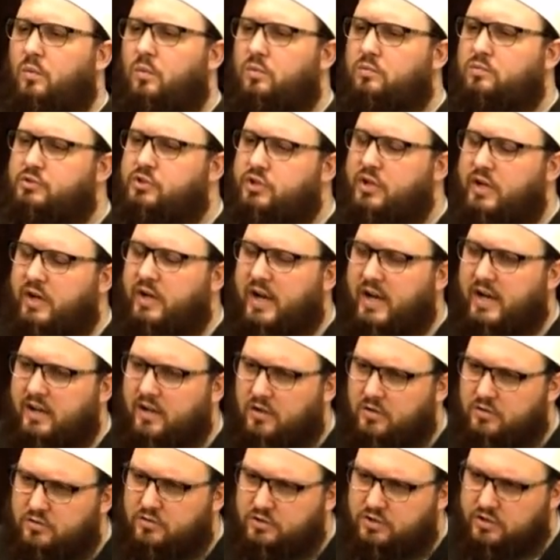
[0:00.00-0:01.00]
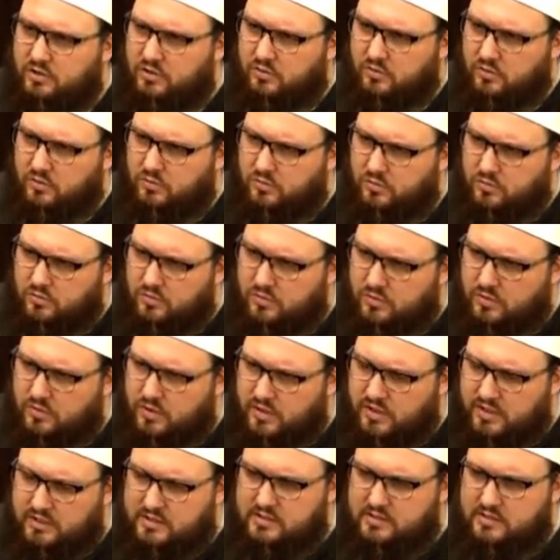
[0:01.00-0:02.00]
should I go to
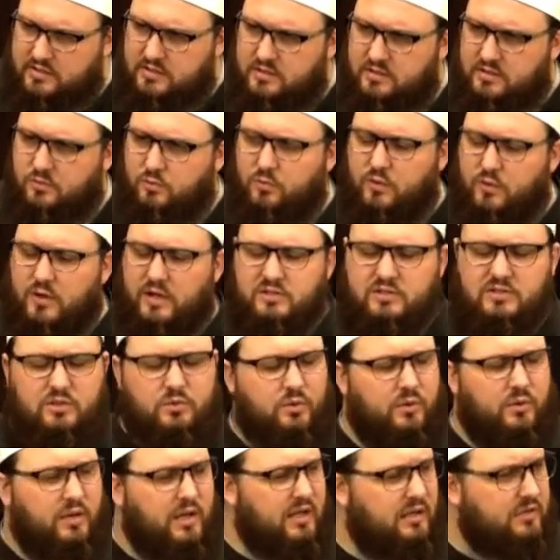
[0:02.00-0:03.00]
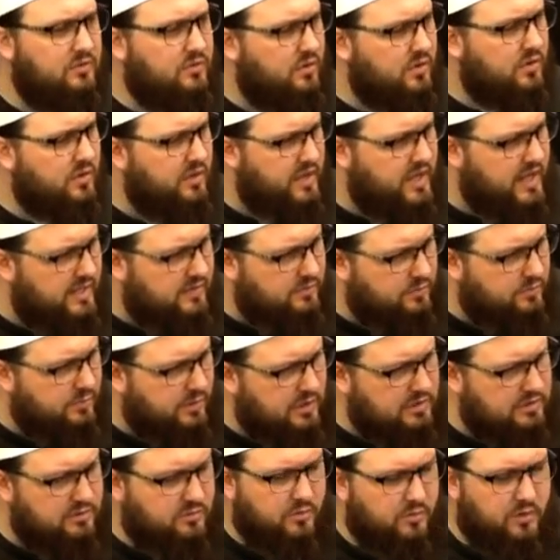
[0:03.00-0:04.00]
this restaurant or that
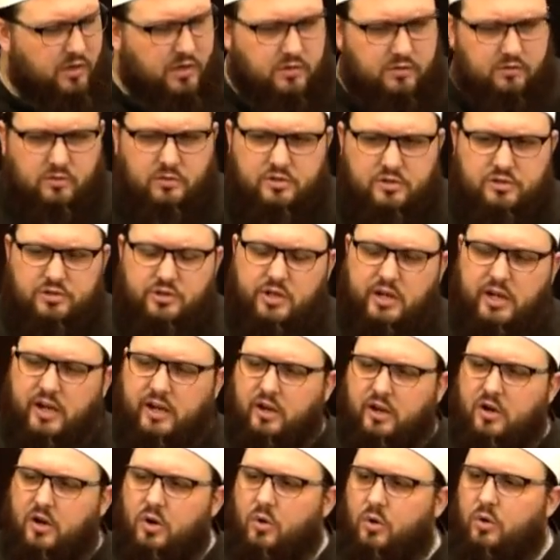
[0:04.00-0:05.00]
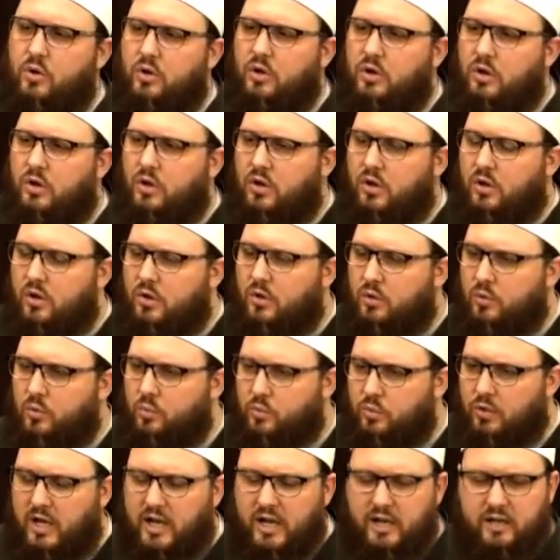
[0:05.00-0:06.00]
restaurant? Or should I go
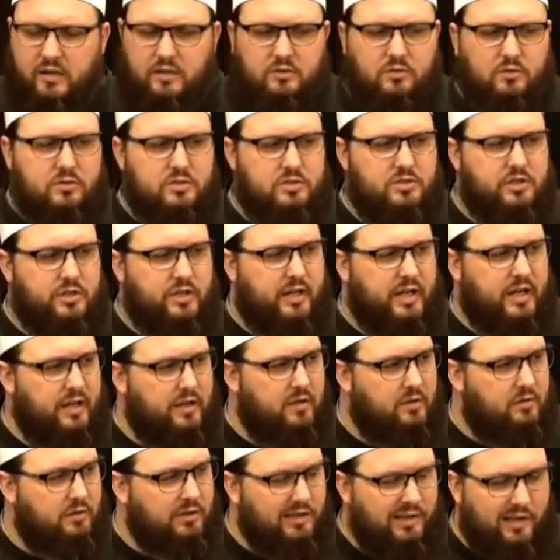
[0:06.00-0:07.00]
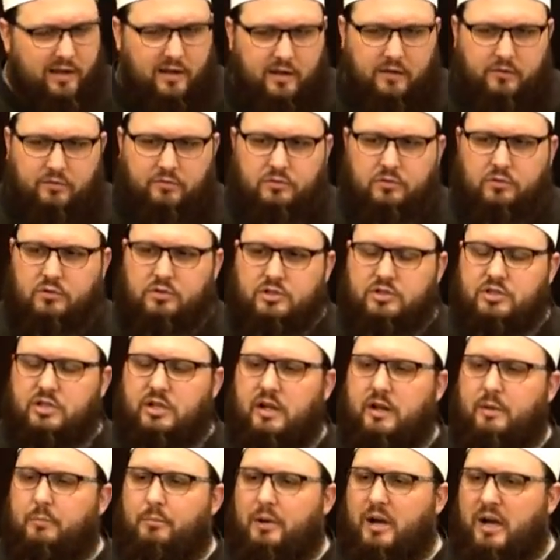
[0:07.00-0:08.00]
right or should I go left? Or should
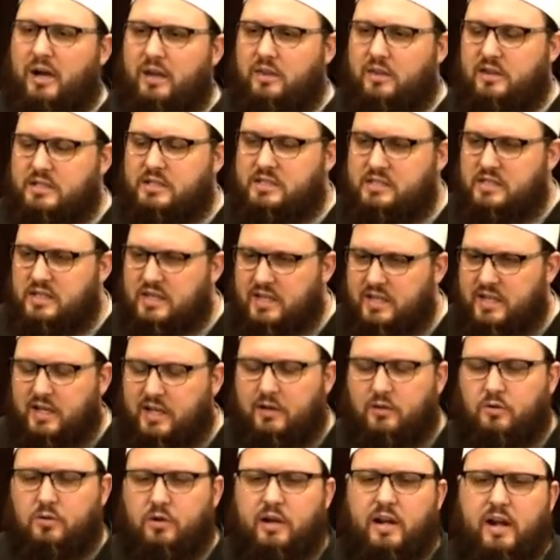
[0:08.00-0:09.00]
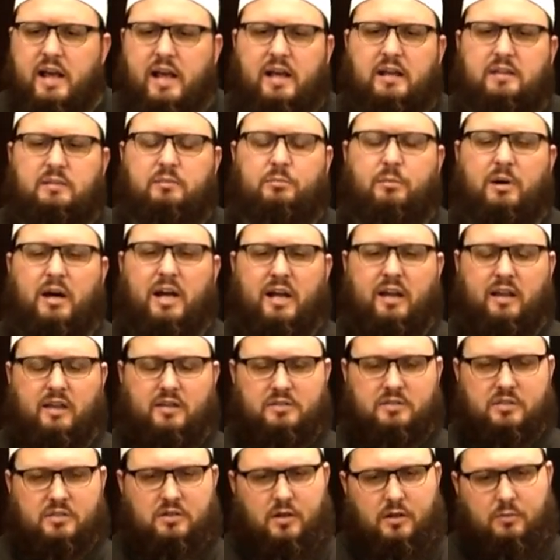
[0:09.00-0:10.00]
I buy this thing or not buy it?
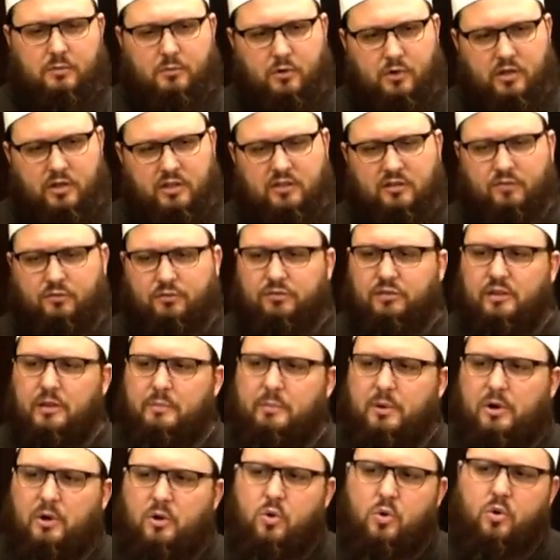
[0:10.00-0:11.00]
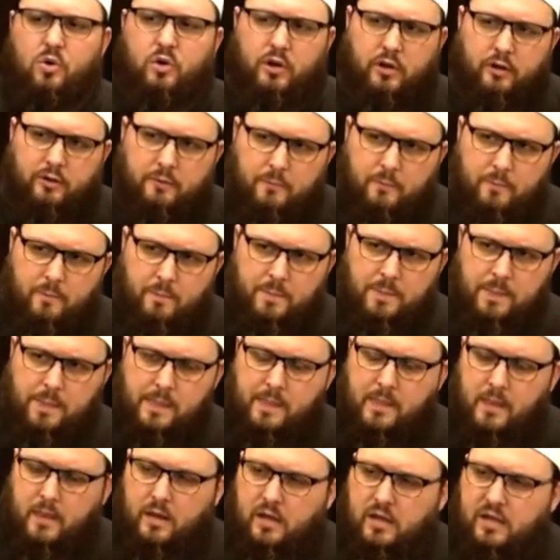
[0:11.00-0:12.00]
So I'm going to flip a coin.
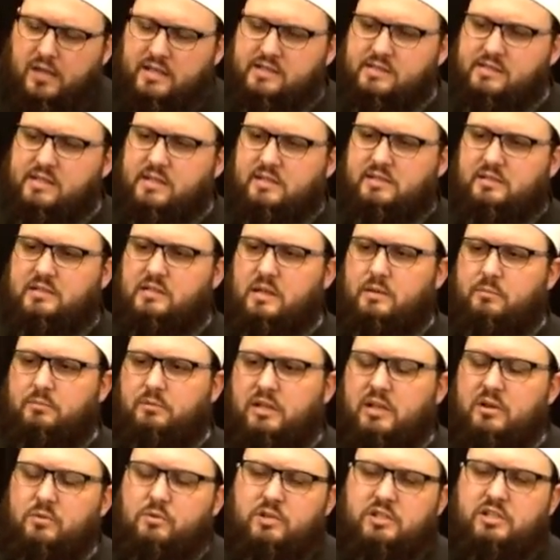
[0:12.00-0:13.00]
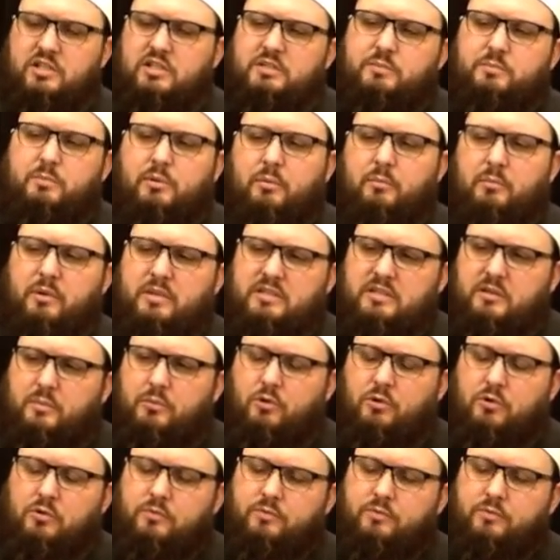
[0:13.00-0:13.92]
Is this something which is permissible?